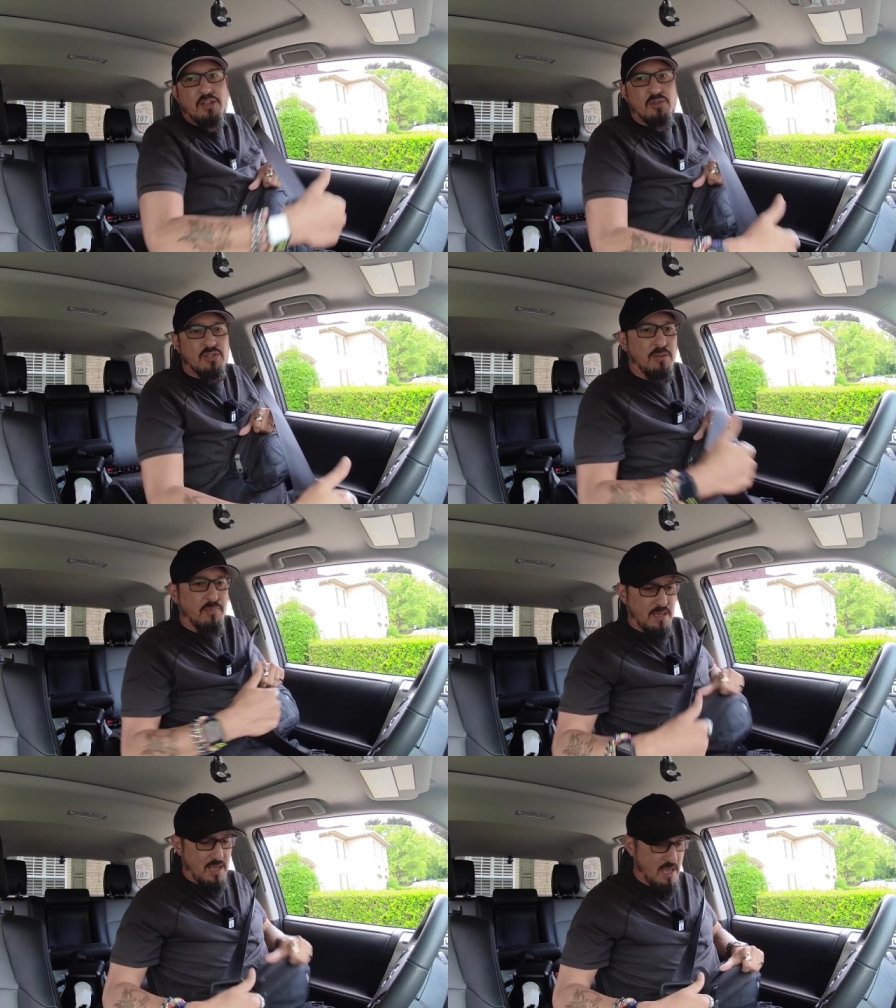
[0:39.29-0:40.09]
to do
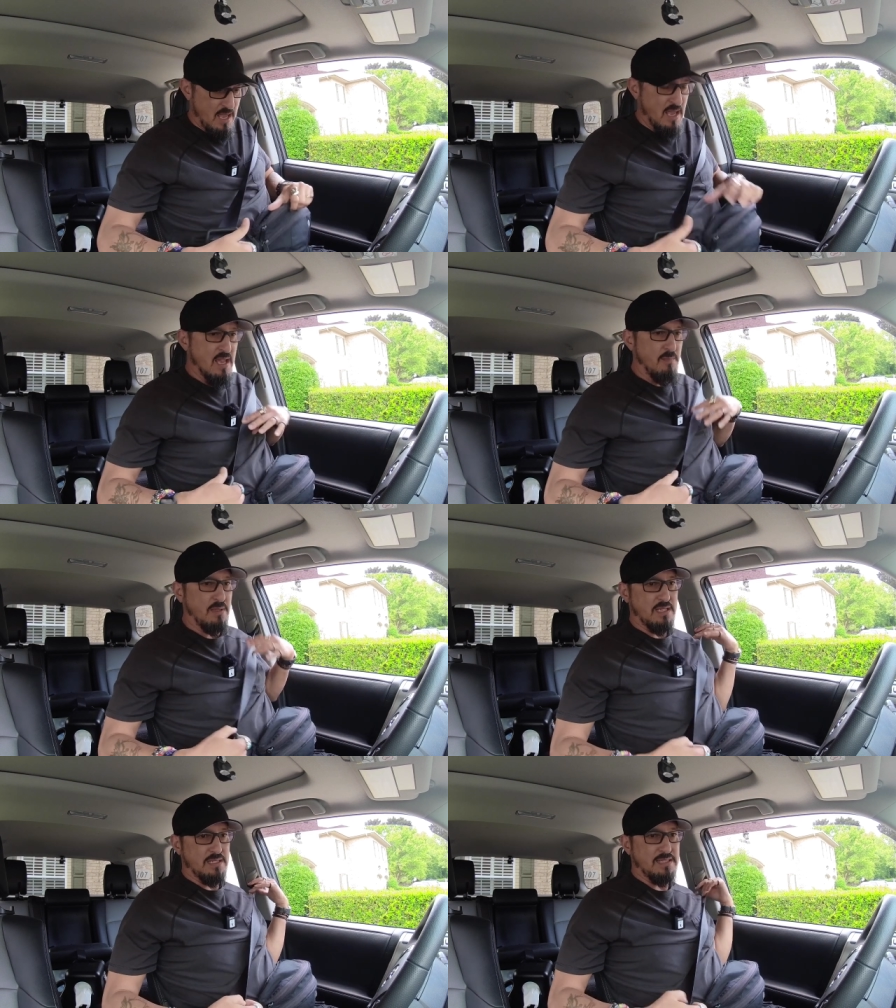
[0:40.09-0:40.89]
something
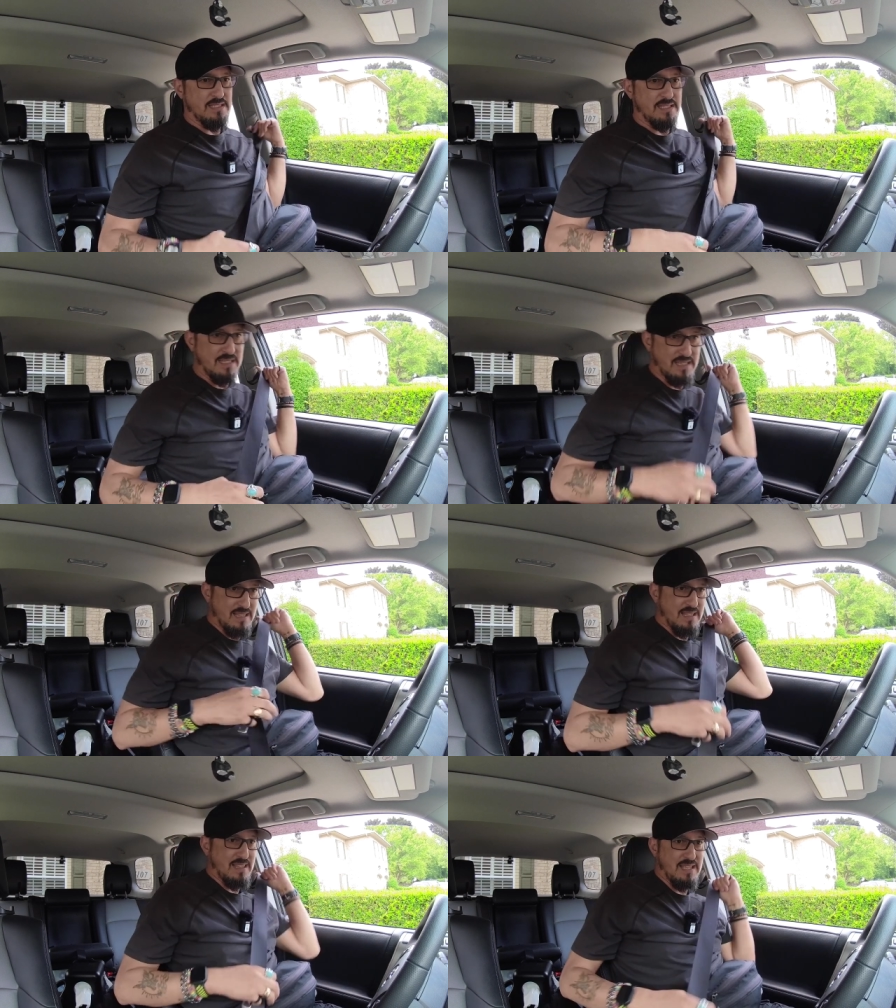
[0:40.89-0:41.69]
because
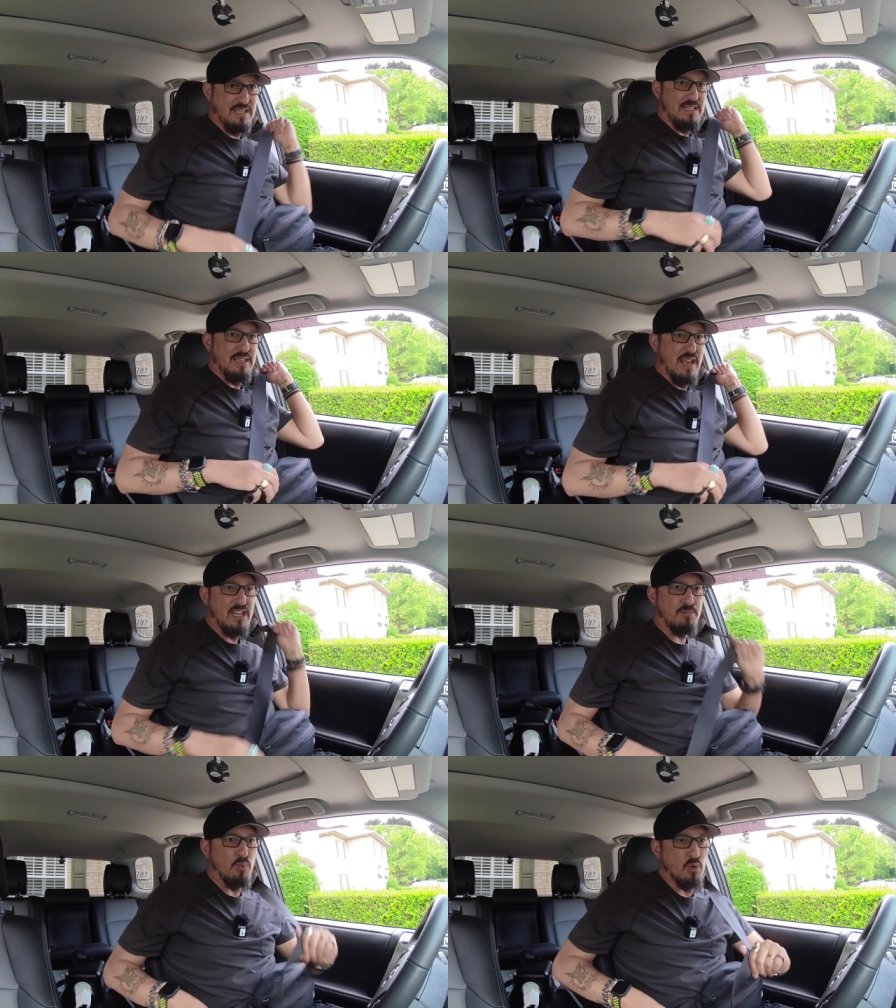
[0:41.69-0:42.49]
the
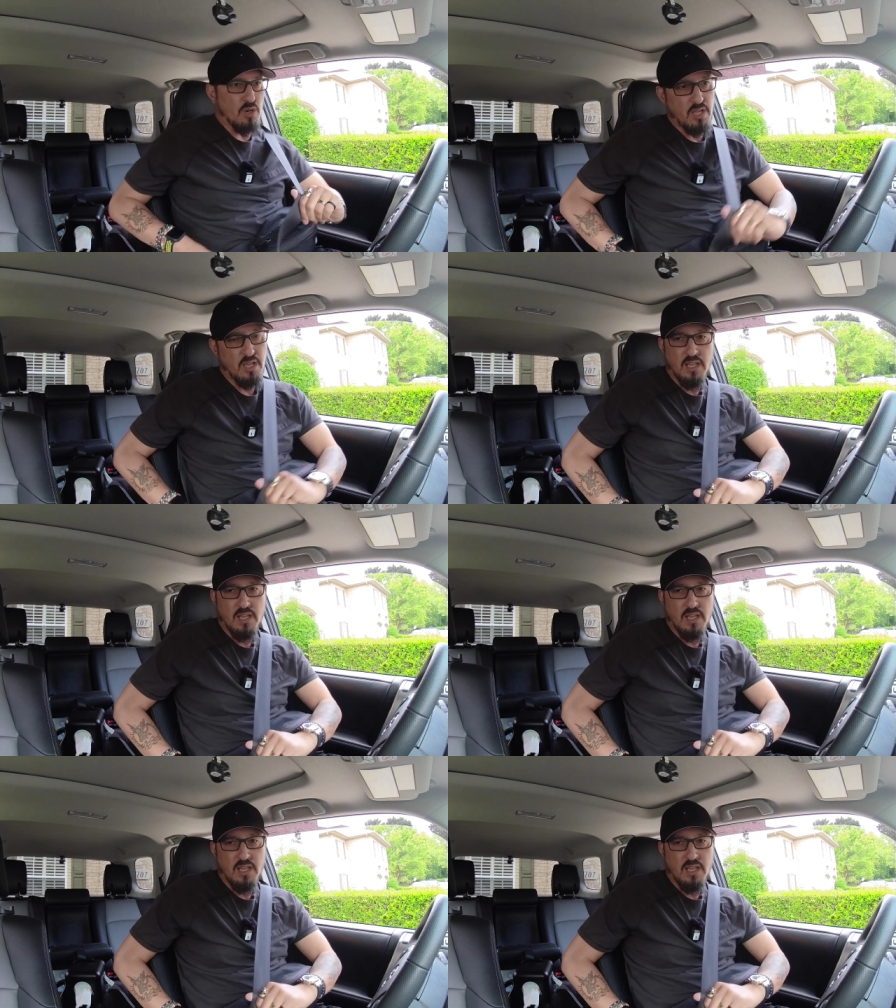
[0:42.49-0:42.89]
dashboard